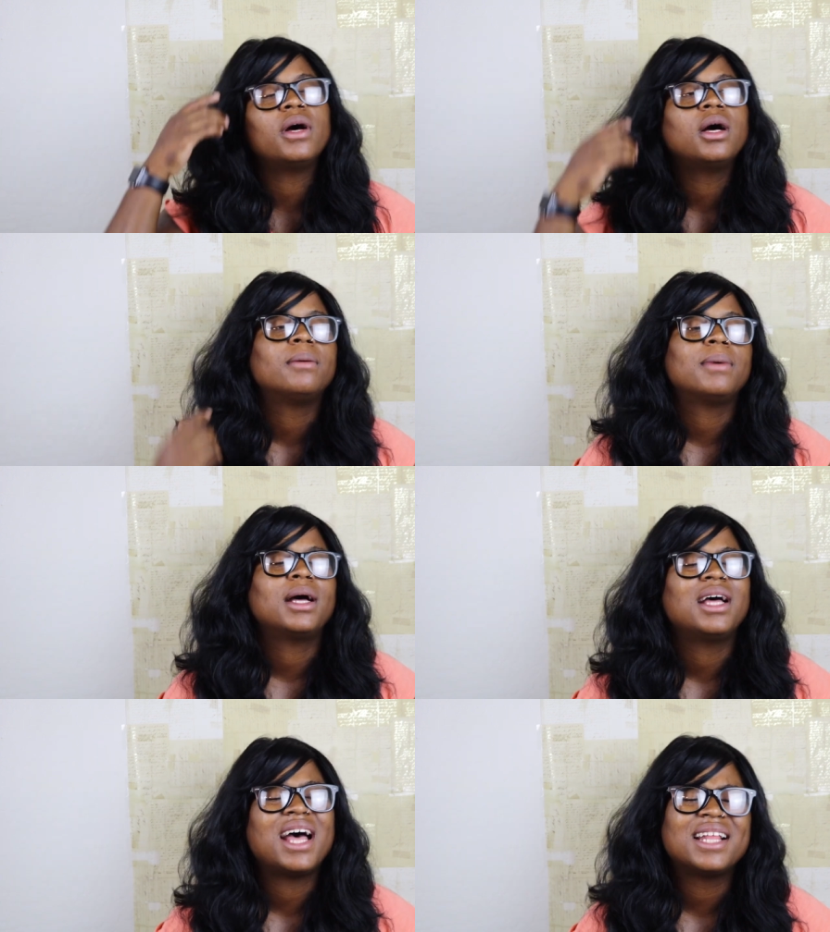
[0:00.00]

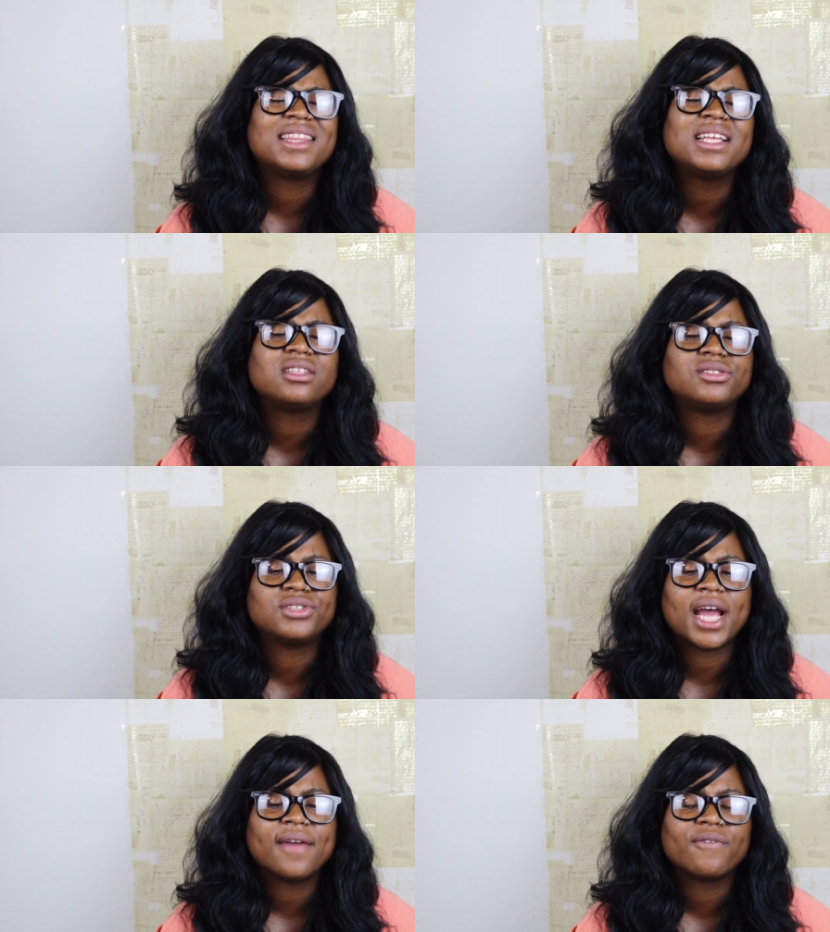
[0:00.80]
I think the
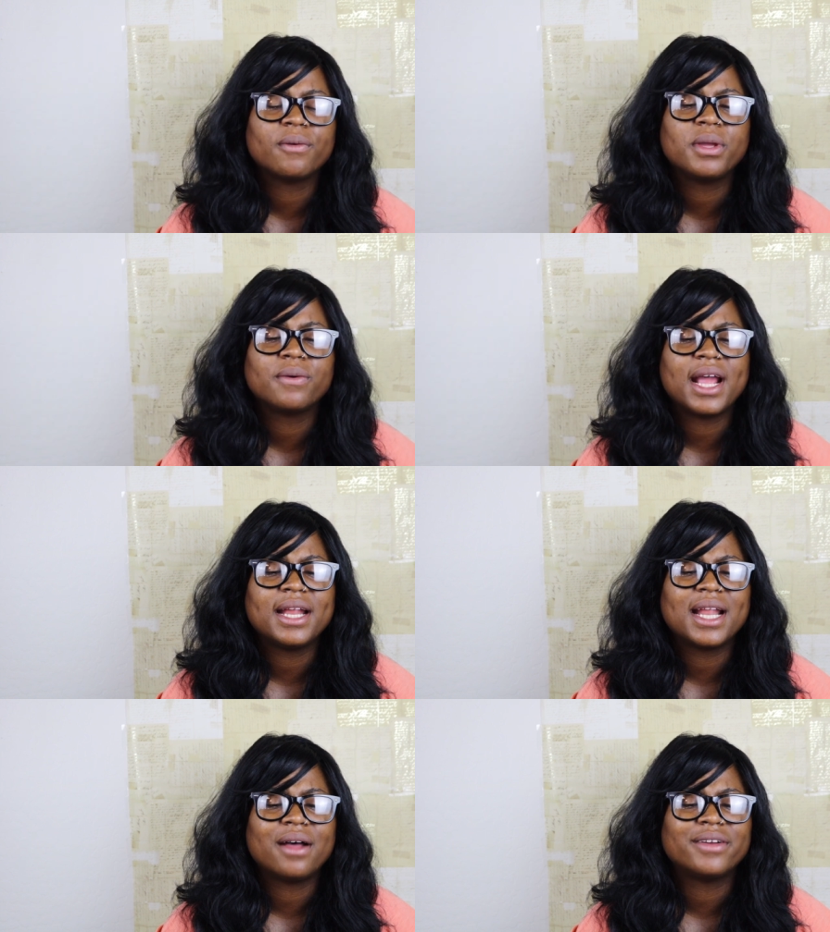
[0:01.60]
drive for me
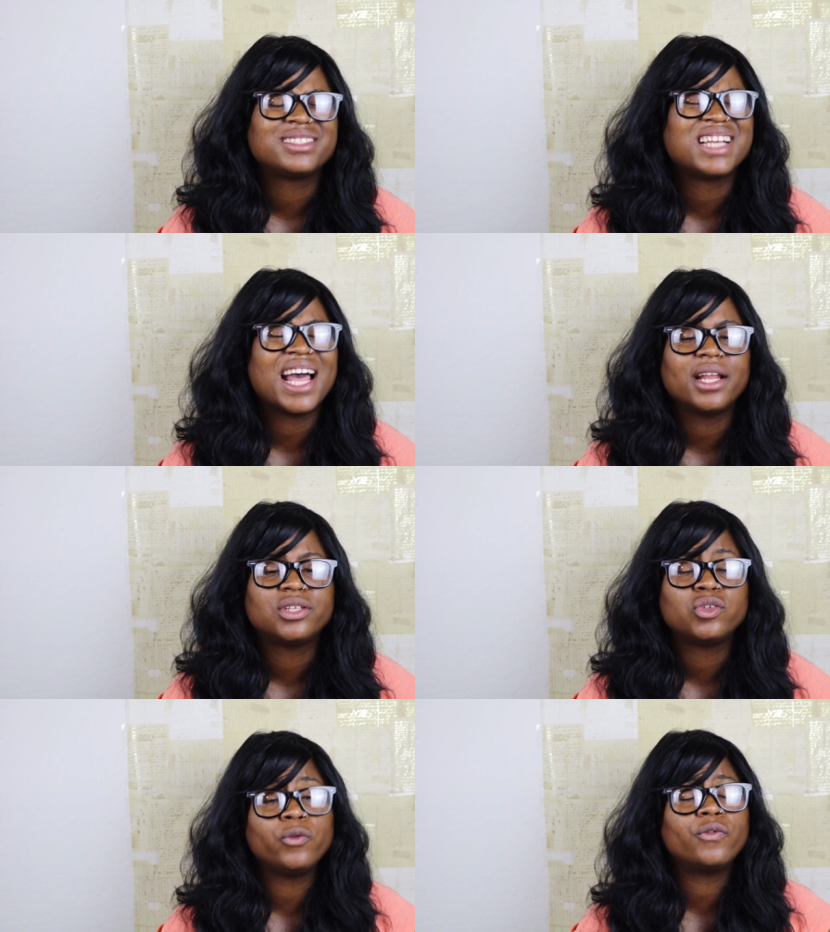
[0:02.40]
right now is kind
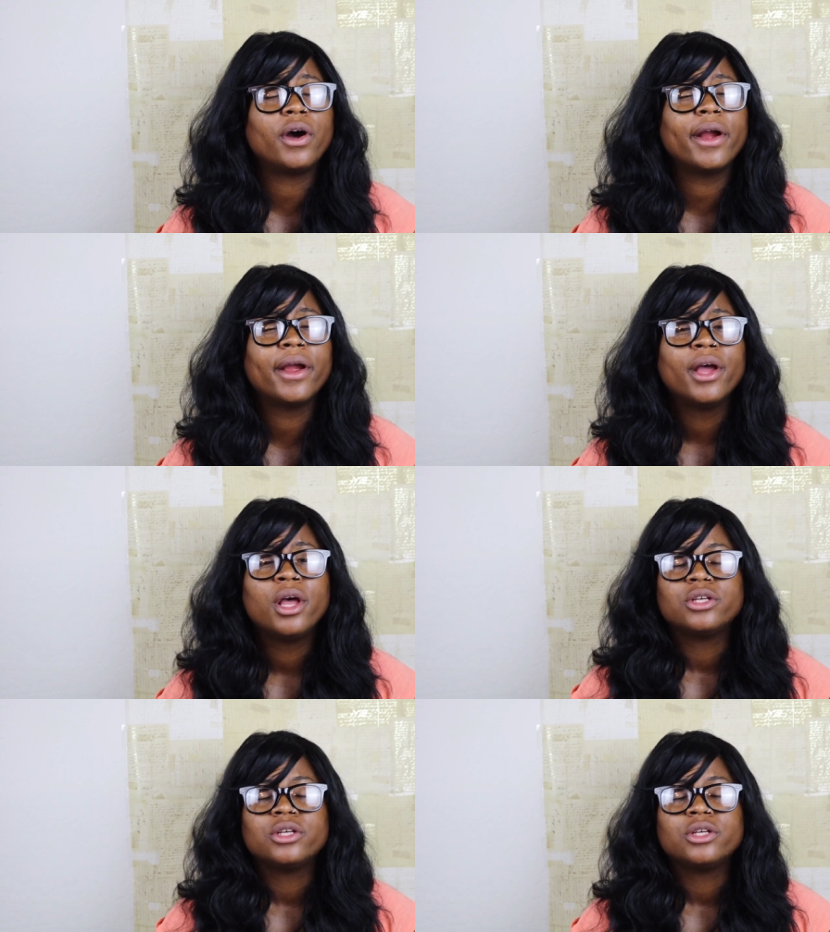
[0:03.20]
of too far,